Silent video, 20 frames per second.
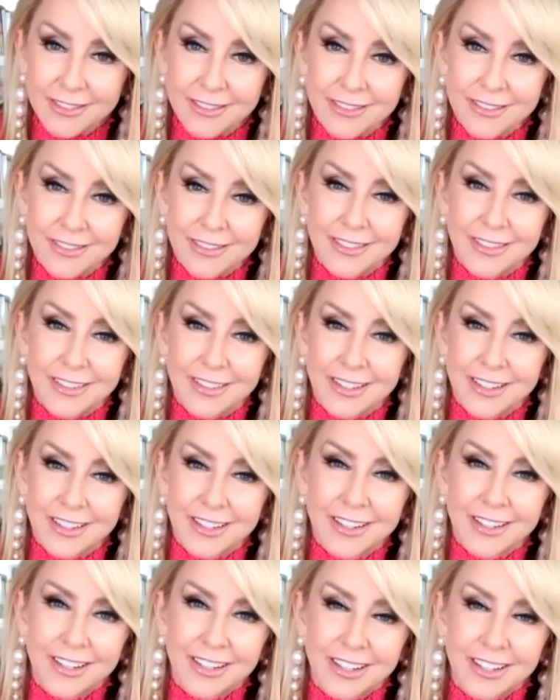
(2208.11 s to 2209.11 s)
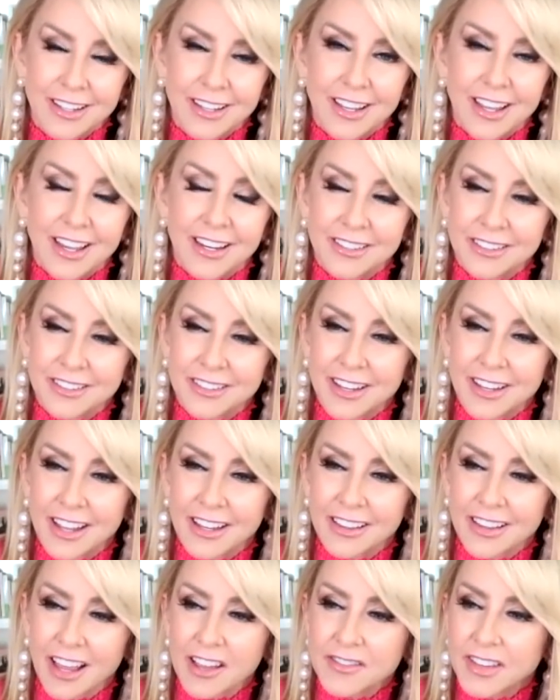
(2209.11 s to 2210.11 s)
It does get better, absolutely. And,
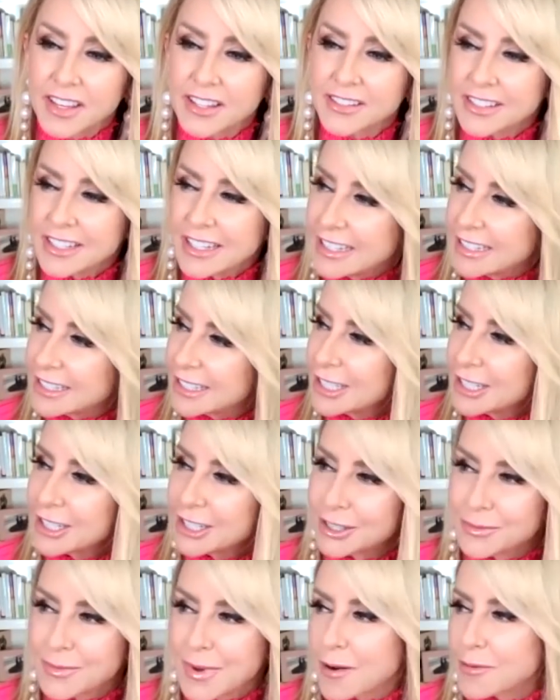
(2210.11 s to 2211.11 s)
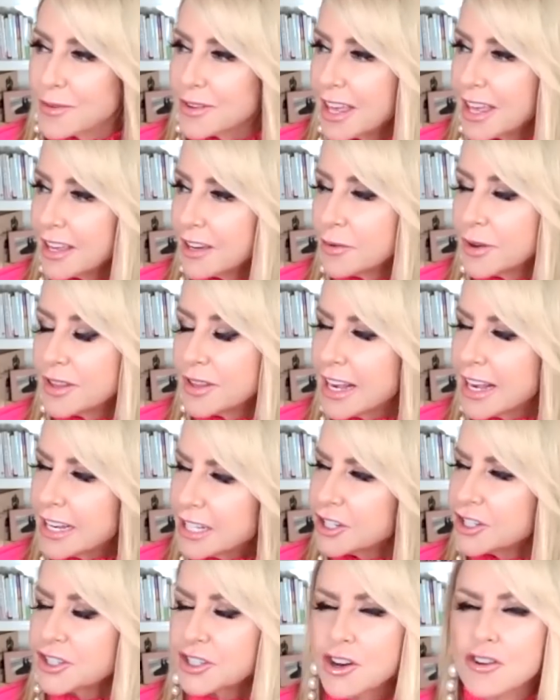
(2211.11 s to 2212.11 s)
but and life gets easier, man. When they when they
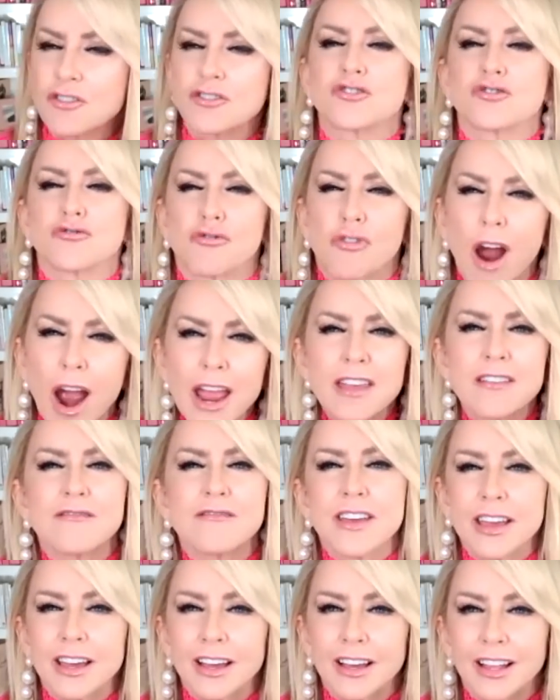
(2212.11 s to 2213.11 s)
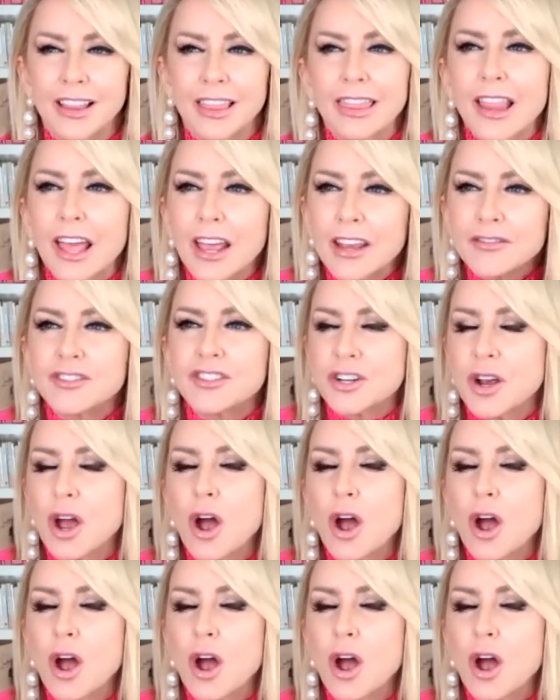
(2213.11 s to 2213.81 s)
just start driving, life.